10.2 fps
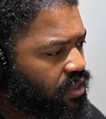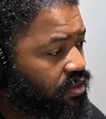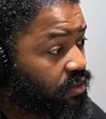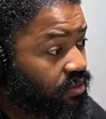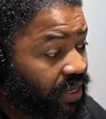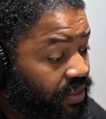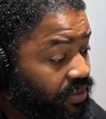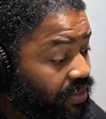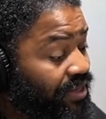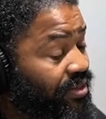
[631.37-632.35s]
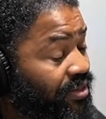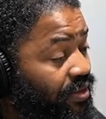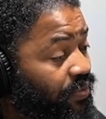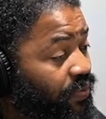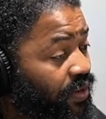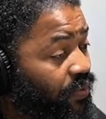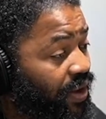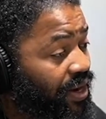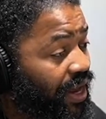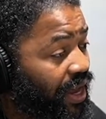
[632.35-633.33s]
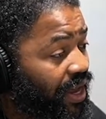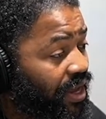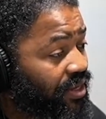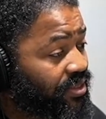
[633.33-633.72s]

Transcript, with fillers: So that that's another weird way to uh,